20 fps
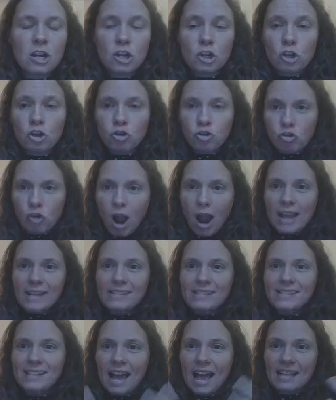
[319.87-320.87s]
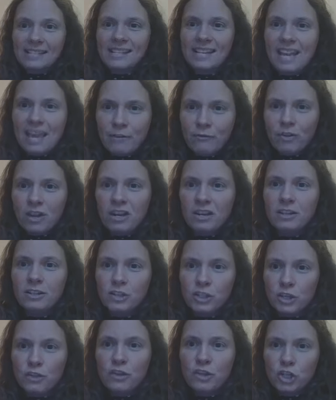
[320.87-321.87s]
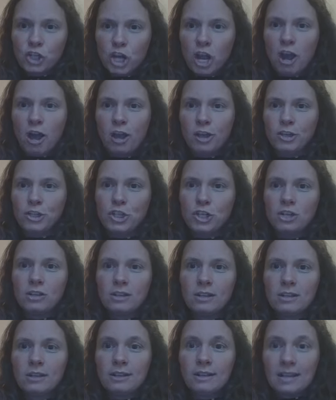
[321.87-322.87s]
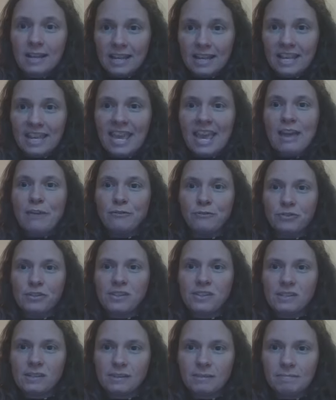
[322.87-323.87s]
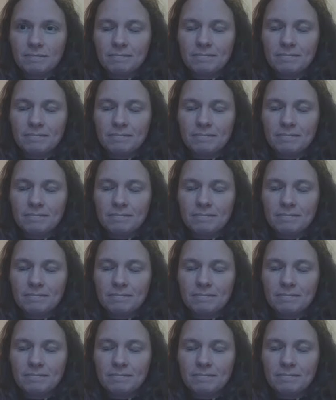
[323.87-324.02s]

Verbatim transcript: Christ has given to the church gifts.